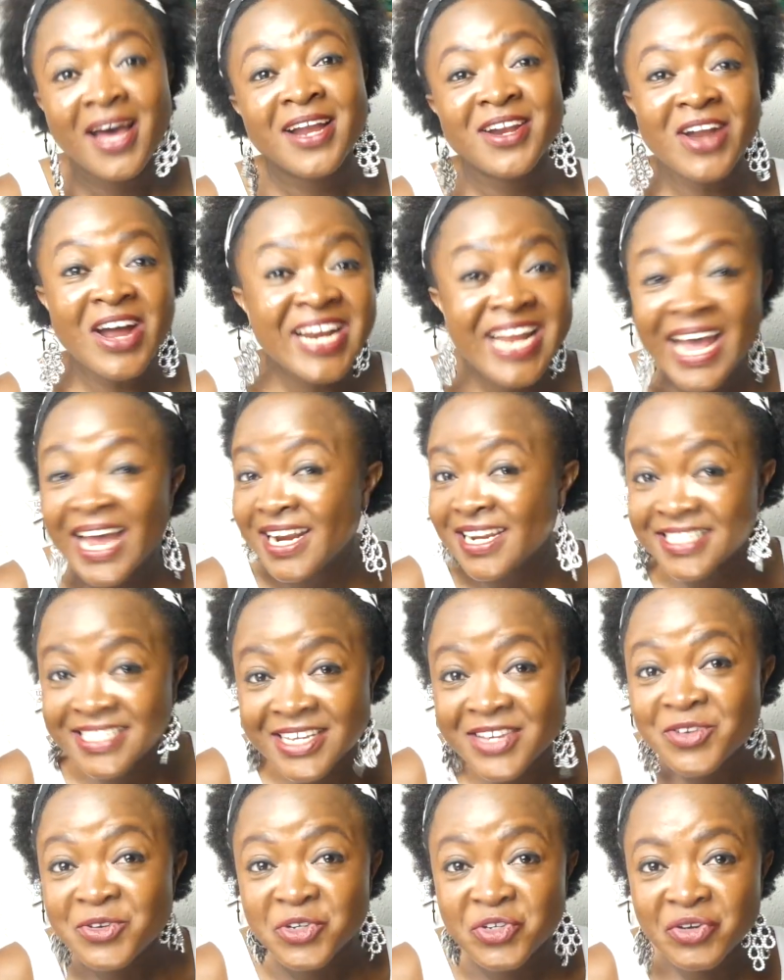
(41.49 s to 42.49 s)
Not the Hennessy
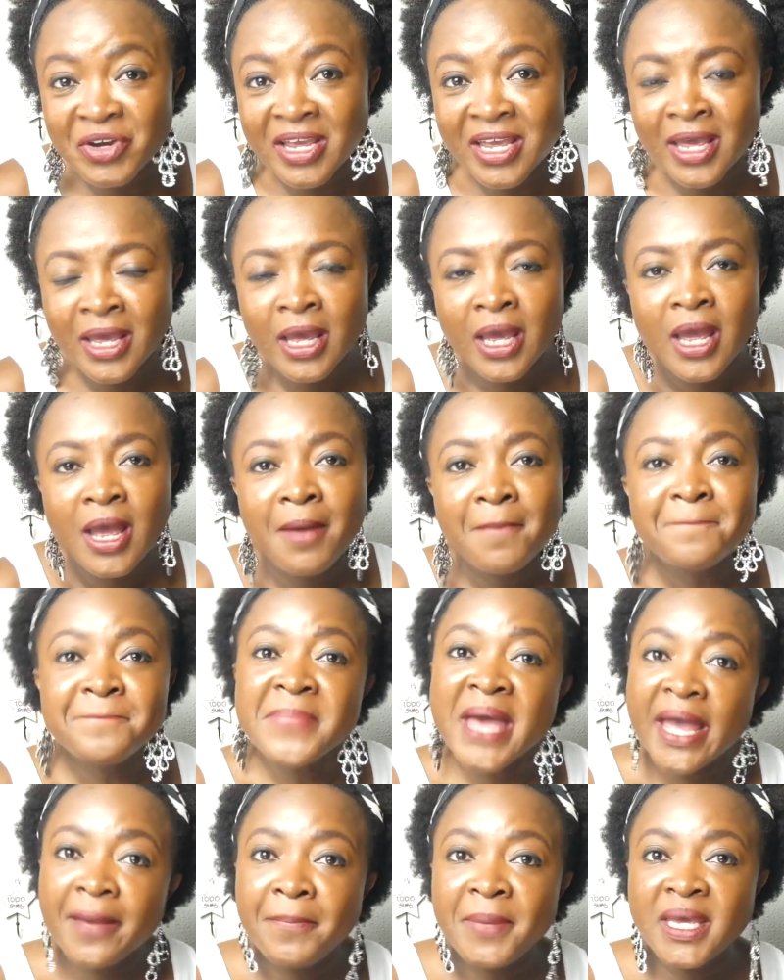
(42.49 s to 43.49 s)
you drink,
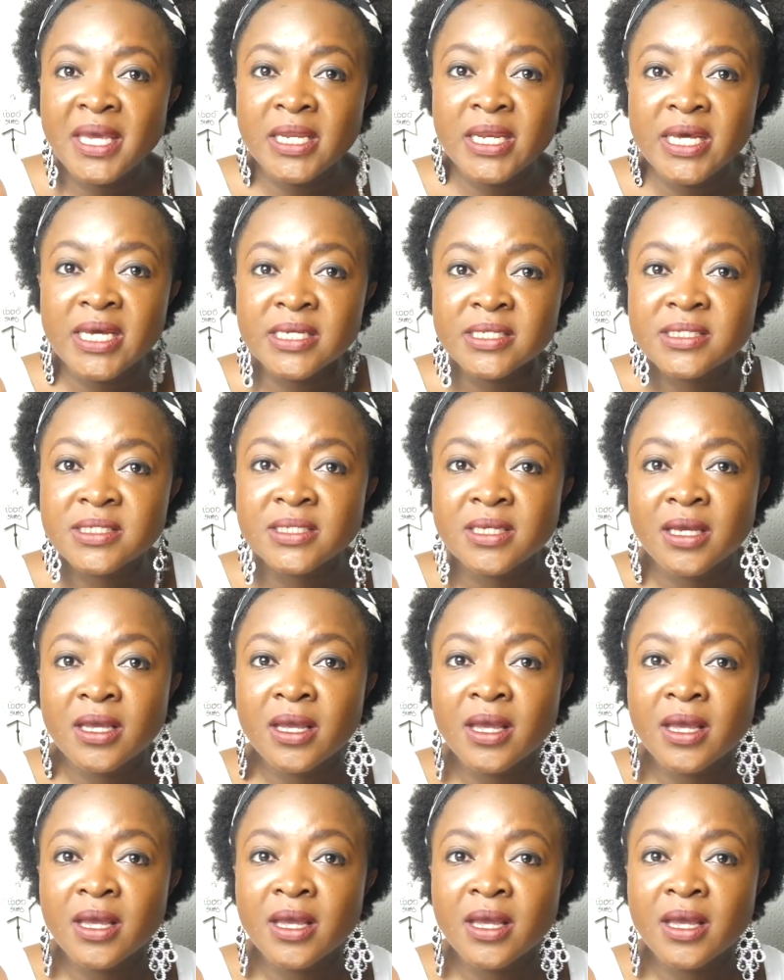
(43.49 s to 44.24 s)
maybe it is.